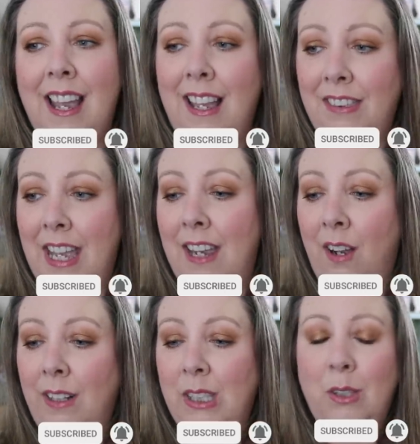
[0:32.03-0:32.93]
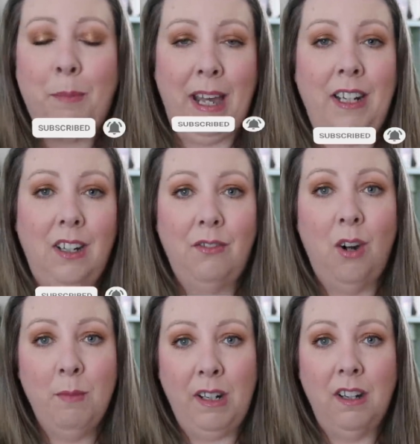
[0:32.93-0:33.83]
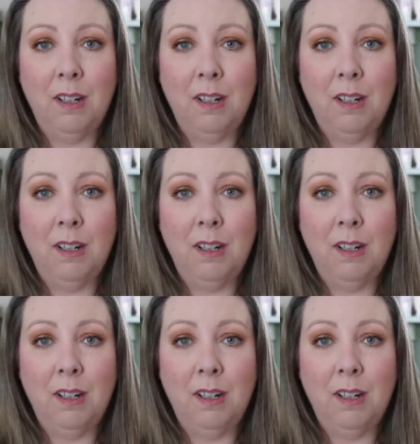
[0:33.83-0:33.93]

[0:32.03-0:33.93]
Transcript: And then also the panic of, oh my God,